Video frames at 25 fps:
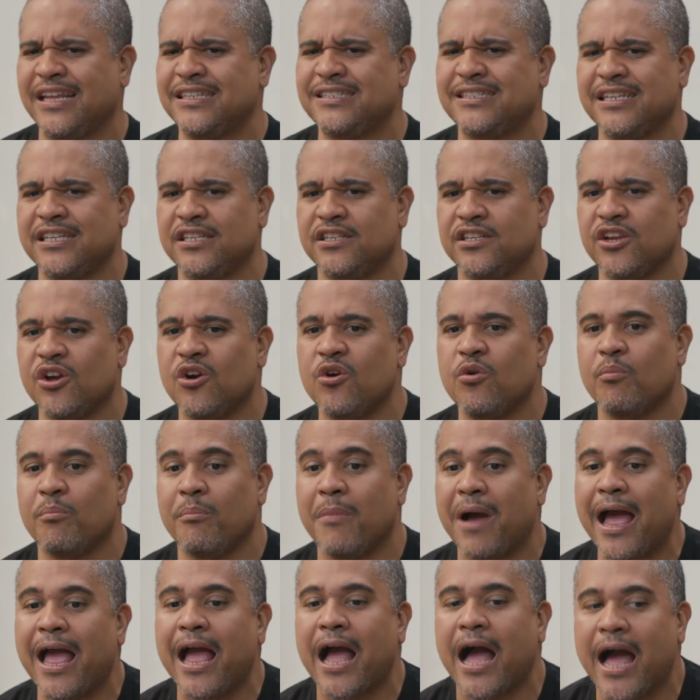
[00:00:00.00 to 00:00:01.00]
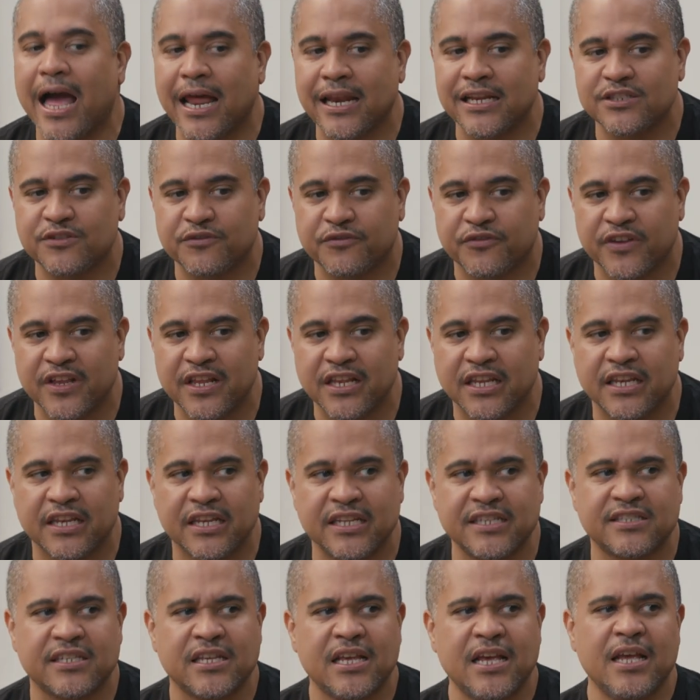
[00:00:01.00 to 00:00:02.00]
I said, yo, my honest
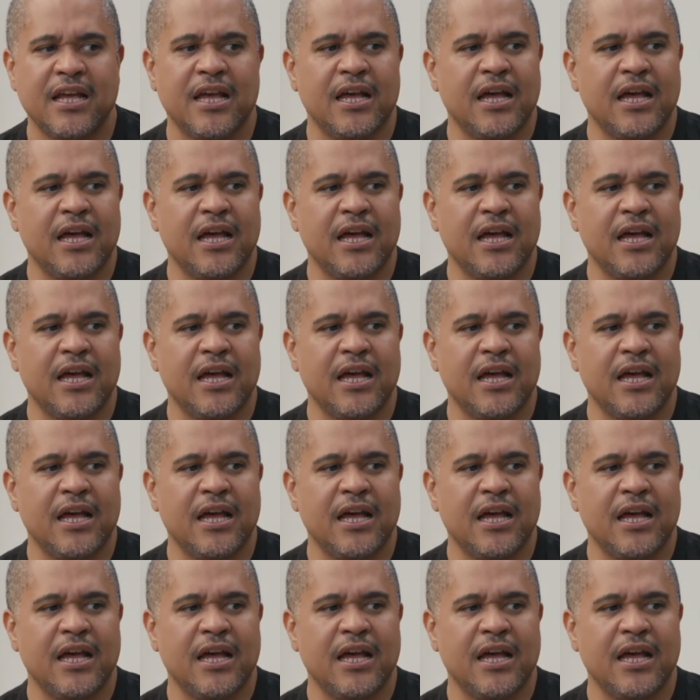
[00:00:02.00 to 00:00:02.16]
feeling is,